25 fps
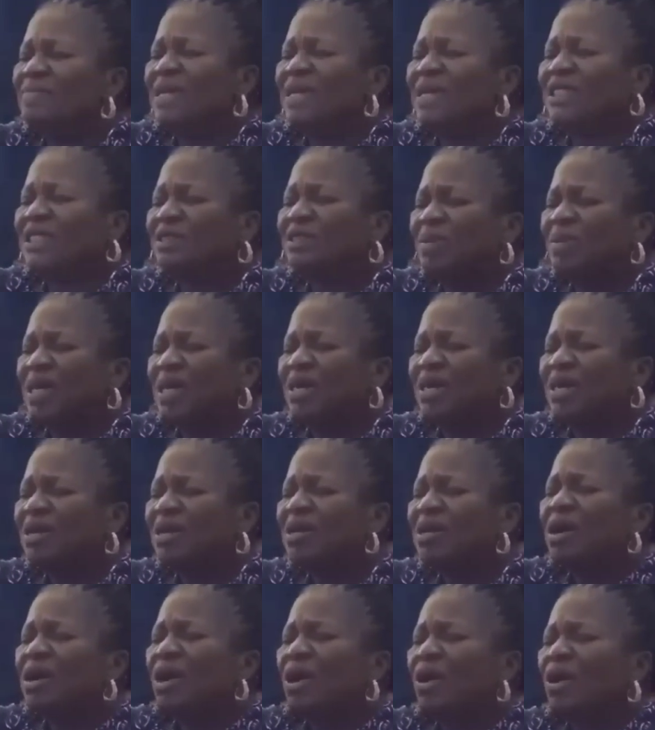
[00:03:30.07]
law of
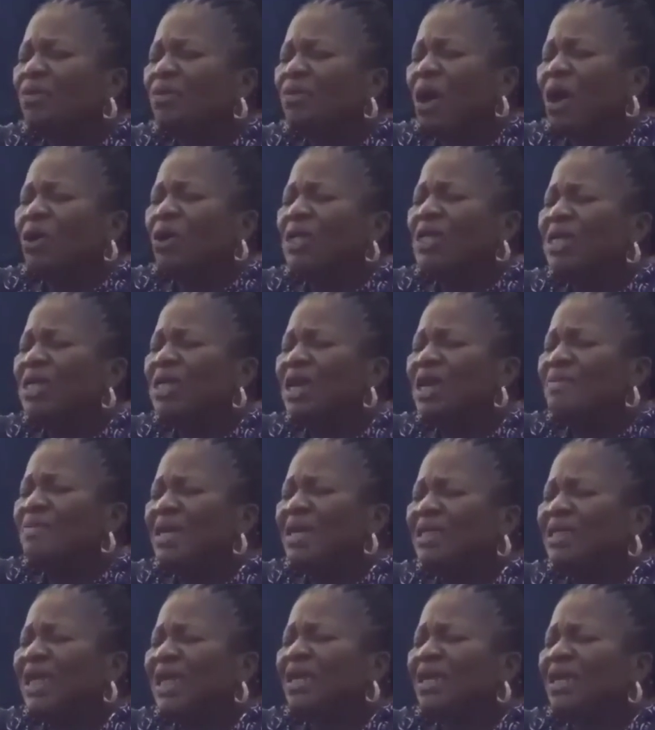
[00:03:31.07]
liberty,
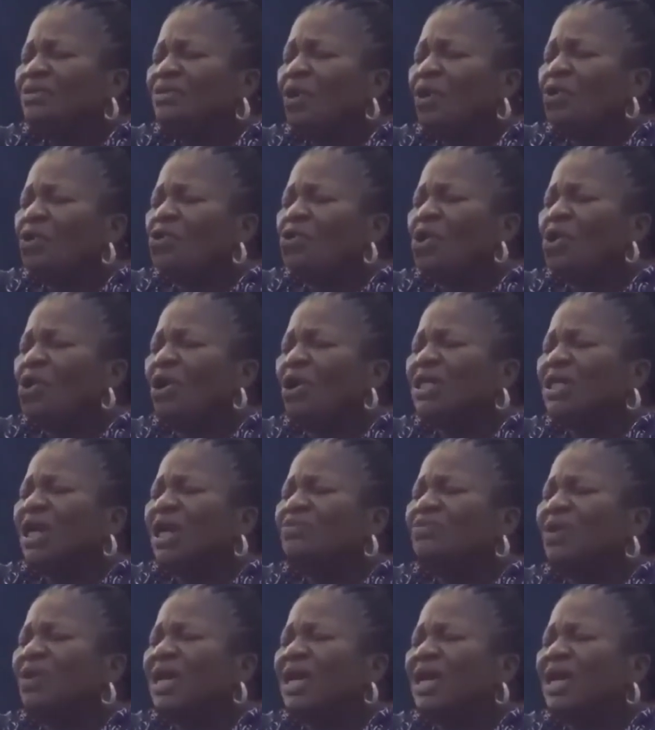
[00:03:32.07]
regardless the achievements.